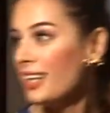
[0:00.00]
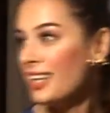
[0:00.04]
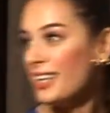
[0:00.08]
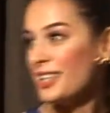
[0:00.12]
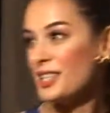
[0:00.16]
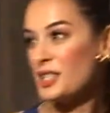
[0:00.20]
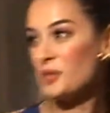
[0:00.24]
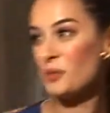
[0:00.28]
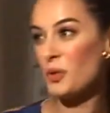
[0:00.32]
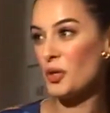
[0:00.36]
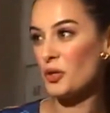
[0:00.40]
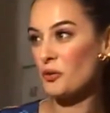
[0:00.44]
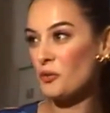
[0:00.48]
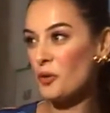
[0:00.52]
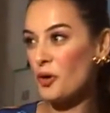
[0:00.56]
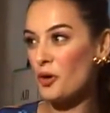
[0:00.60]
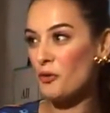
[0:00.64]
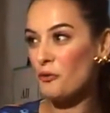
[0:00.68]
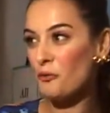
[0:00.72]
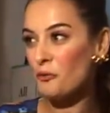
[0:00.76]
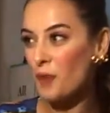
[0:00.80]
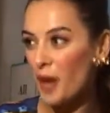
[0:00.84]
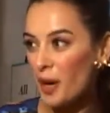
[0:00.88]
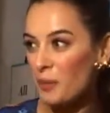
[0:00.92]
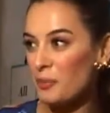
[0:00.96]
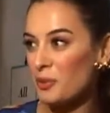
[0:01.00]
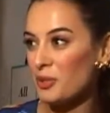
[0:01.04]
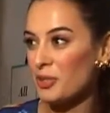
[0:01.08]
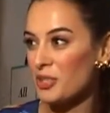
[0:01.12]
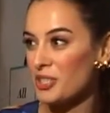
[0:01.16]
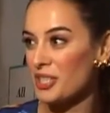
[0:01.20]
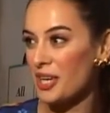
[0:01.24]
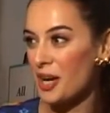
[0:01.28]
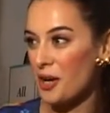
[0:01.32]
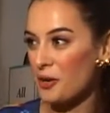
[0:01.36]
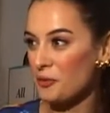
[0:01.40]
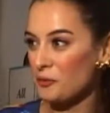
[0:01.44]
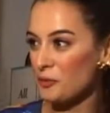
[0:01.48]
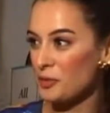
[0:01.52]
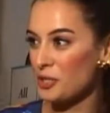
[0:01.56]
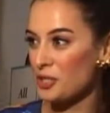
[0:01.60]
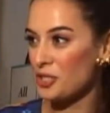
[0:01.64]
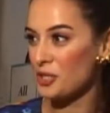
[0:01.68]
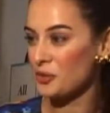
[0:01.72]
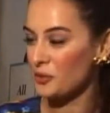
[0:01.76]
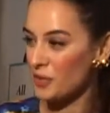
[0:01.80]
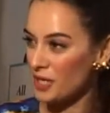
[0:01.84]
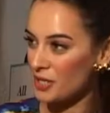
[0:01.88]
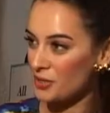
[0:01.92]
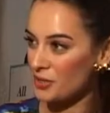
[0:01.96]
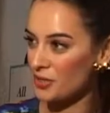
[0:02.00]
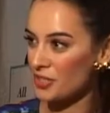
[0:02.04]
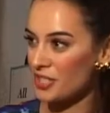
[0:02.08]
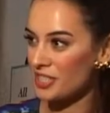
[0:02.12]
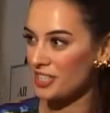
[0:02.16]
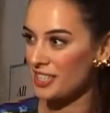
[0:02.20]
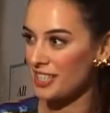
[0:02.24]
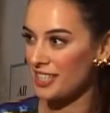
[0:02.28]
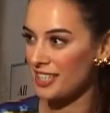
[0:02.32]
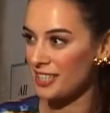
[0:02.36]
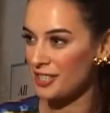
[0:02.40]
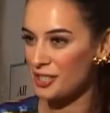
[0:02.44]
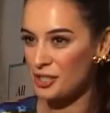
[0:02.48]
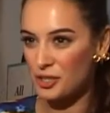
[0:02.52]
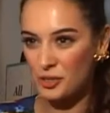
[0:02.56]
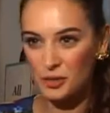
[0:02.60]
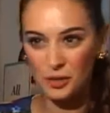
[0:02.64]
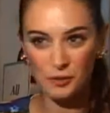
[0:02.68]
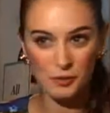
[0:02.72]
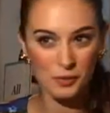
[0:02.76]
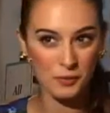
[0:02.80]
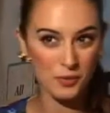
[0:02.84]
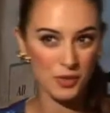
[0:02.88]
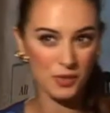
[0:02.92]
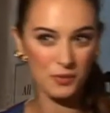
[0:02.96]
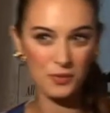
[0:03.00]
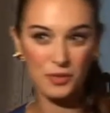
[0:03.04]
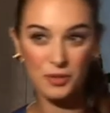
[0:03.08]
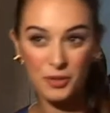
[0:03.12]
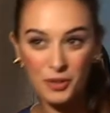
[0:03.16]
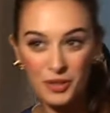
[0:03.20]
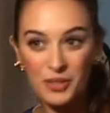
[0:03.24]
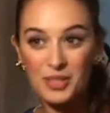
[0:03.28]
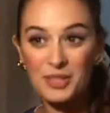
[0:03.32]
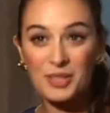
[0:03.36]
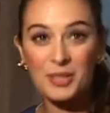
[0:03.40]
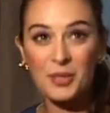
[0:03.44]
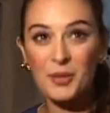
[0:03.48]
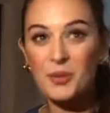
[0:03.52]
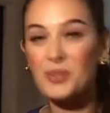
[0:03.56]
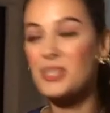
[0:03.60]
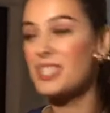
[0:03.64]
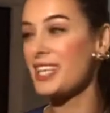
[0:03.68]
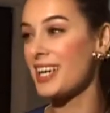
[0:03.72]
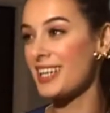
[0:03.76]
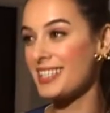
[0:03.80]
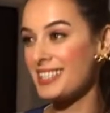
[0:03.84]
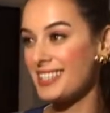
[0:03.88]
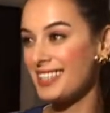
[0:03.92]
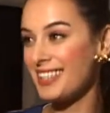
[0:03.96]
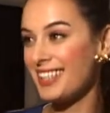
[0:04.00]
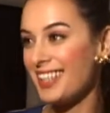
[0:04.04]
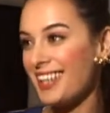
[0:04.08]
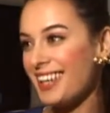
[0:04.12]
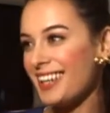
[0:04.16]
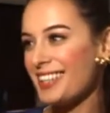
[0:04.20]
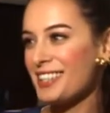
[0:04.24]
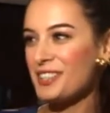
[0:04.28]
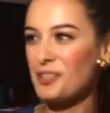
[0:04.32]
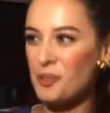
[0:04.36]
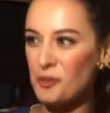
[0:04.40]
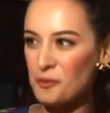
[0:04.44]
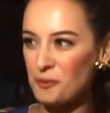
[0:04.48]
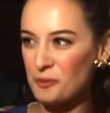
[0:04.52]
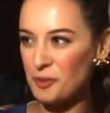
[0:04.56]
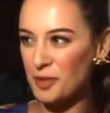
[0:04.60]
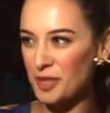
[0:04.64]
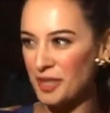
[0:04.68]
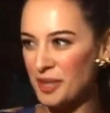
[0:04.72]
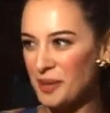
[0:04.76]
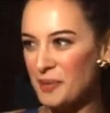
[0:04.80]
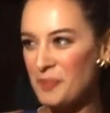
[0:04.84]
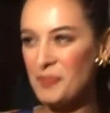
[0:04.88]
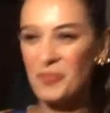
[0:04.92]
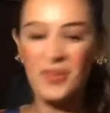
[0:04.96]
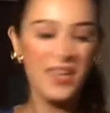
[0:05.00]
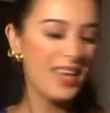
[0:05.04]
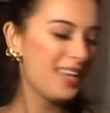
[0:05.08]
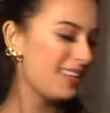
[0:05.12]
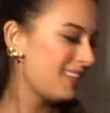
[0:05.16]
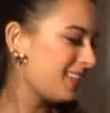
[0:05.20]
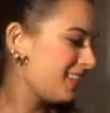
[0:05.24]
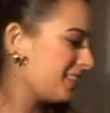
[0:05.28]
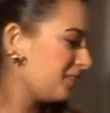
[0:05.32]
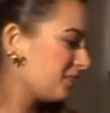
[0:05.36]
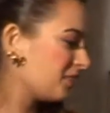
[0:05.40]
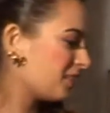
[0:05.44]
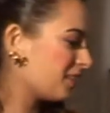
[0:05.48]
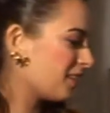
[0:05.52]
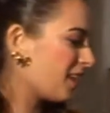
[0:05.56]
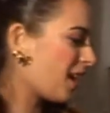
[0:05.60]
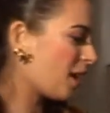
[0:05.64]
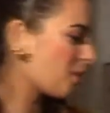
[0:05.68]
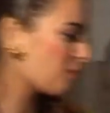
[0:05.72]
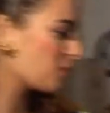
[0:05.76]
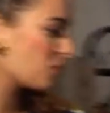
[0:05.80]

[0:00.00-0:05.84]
Oh. It's one of her fabulous outfits she wears on stage. So if you want to look so sexy like Sophie, wow. then you can